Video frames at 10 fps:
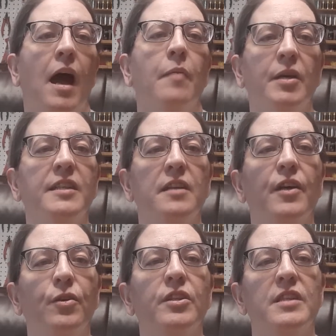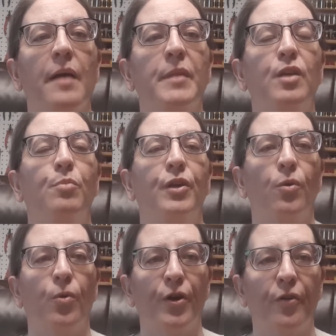I'm going to tell you at the time that you put your
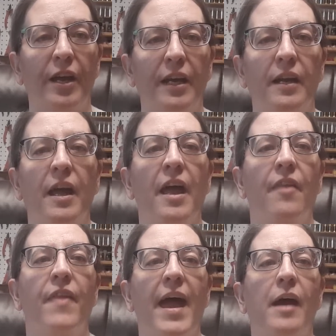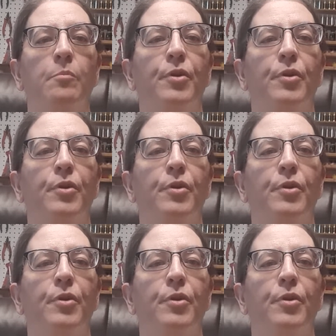order in that